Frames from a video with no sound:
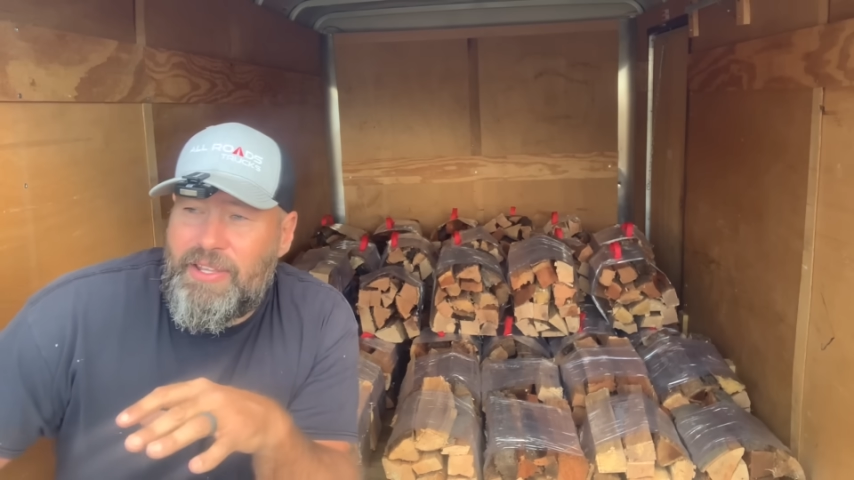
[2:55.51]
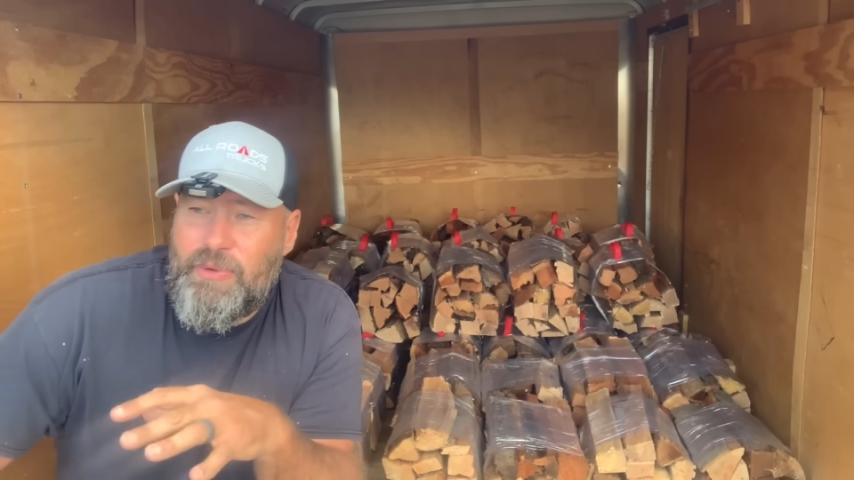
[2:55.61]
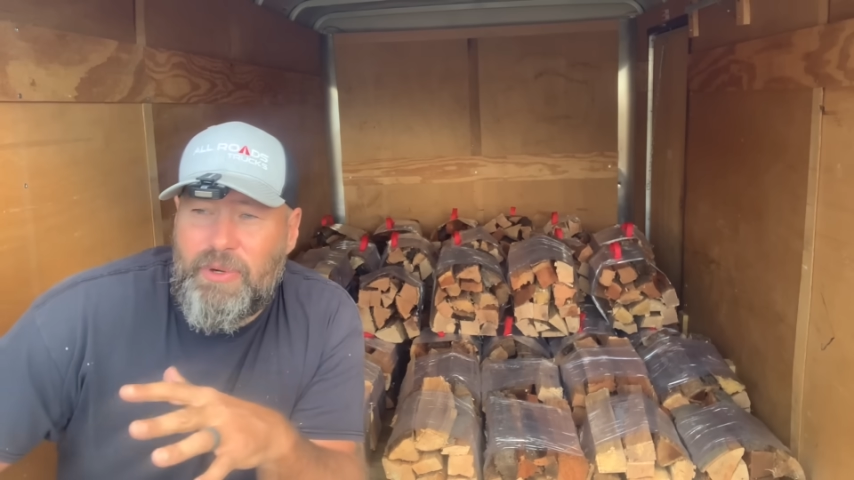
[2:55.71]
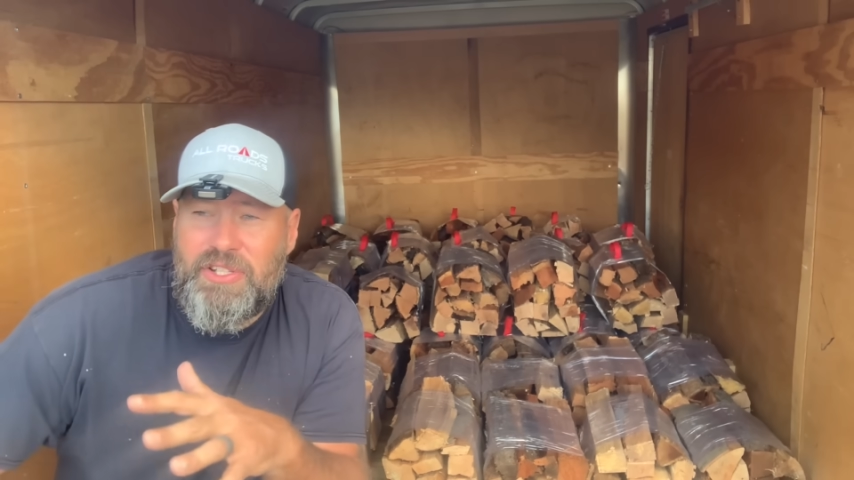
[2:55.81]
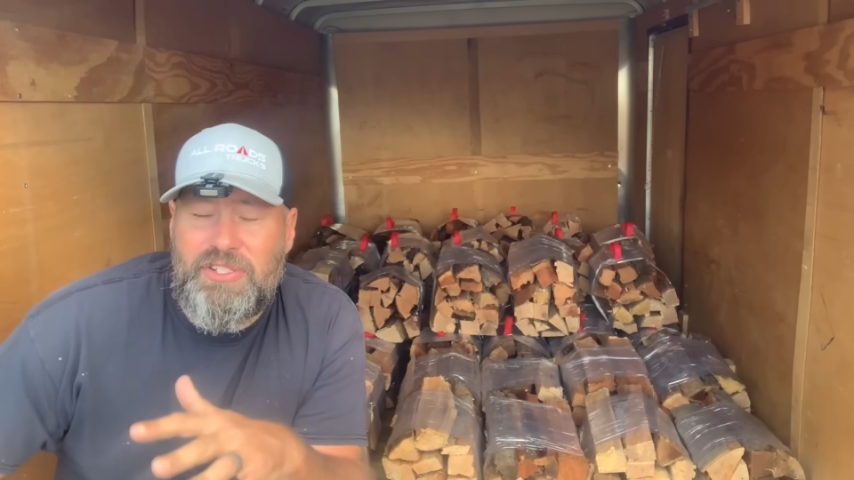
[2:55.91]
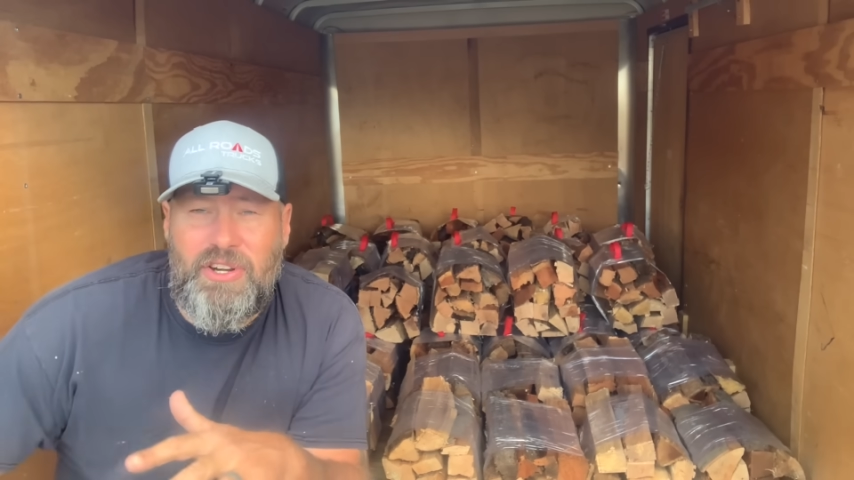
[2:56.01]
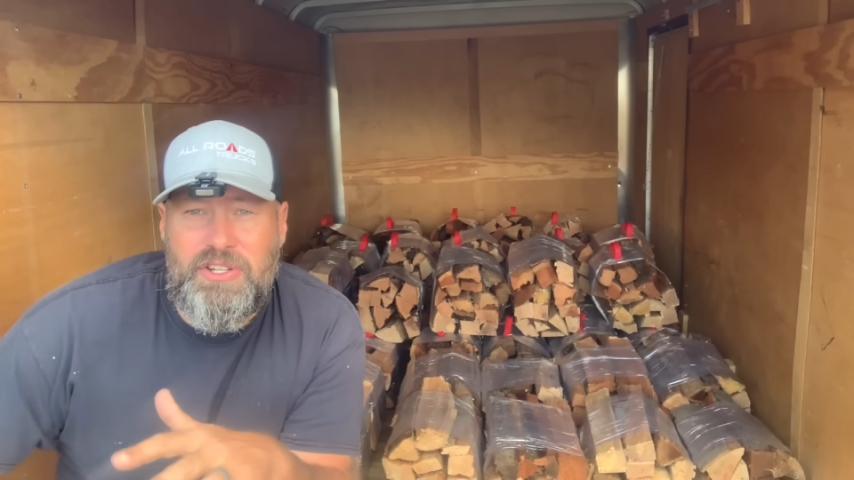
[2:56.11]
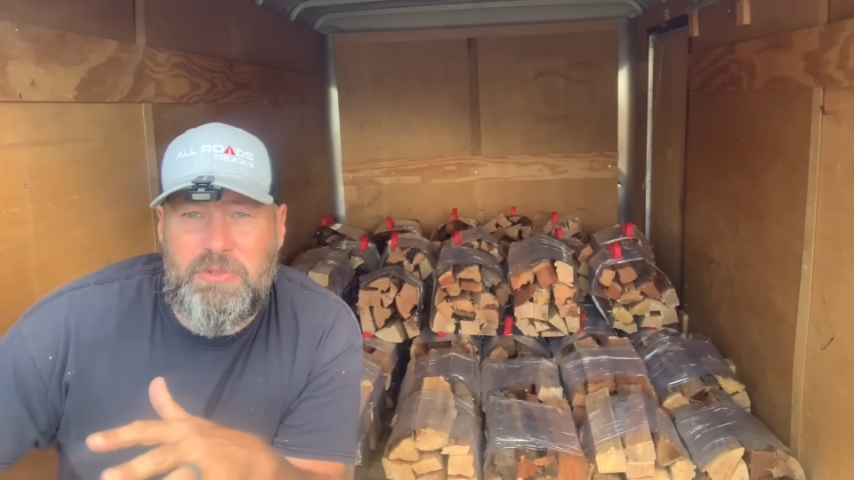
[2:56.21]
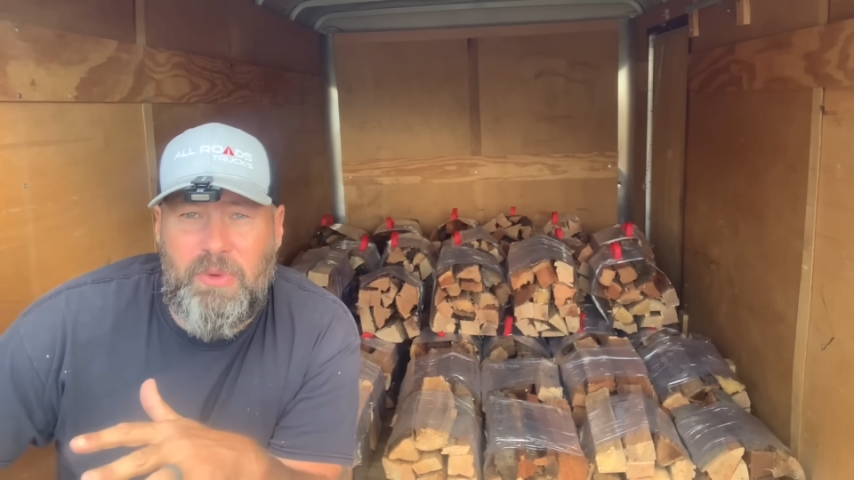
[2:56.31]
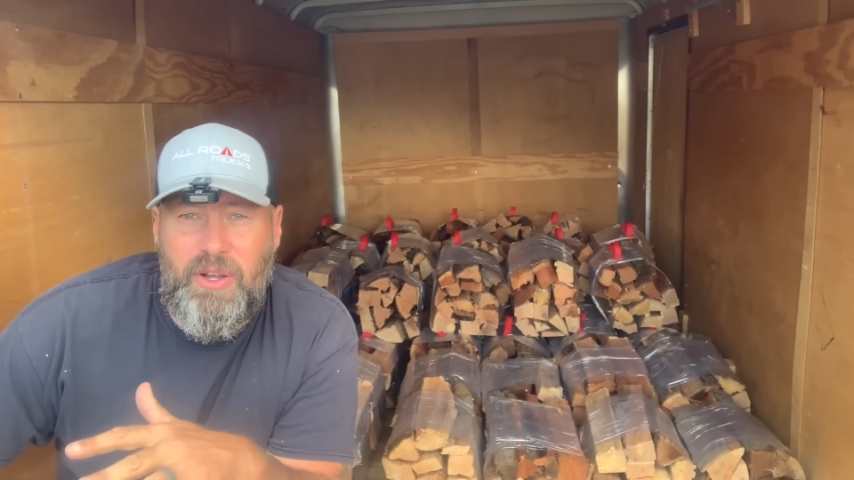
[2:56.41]
you want to
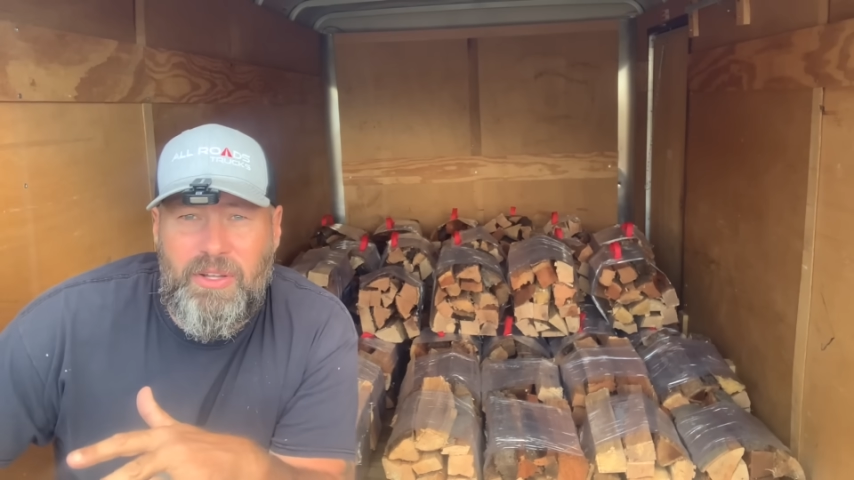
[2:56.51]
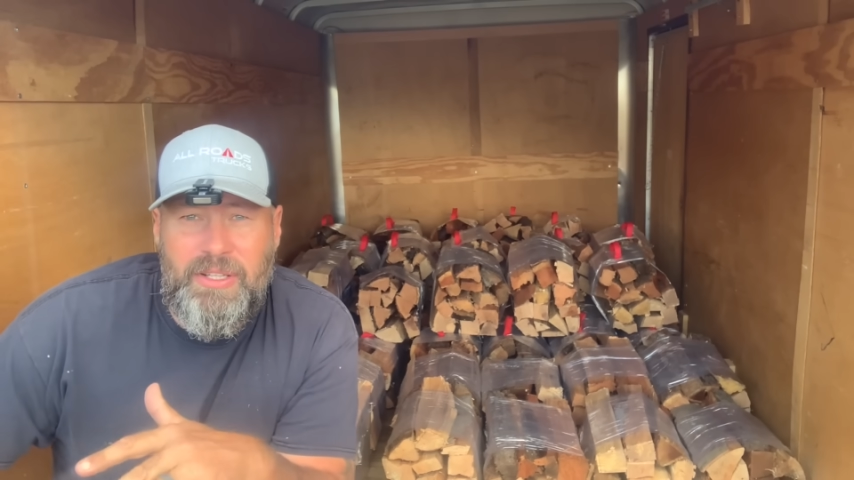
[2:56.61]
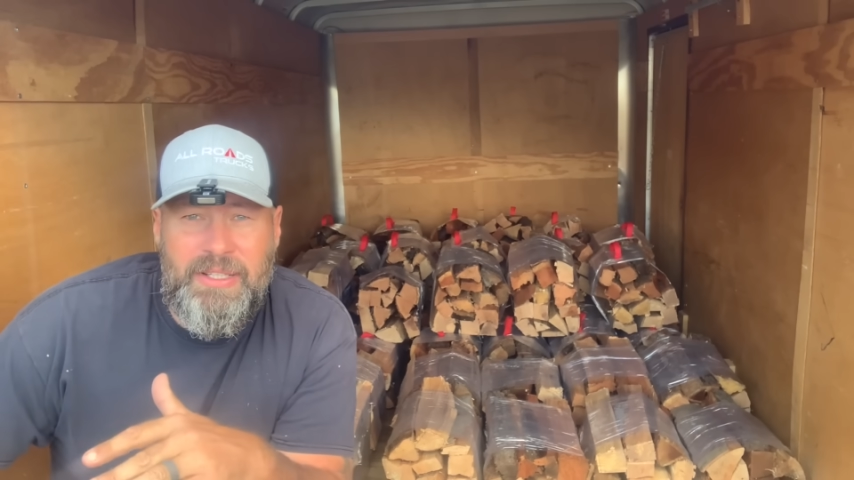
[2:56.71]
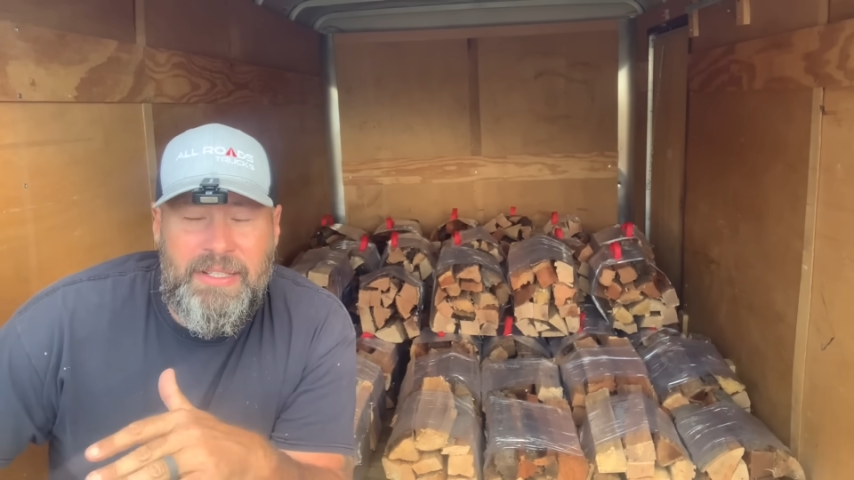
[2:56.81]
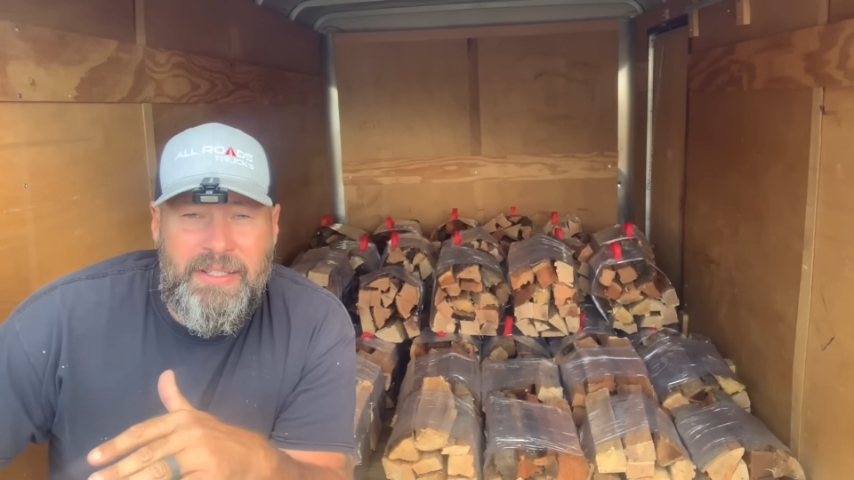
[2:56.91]
start small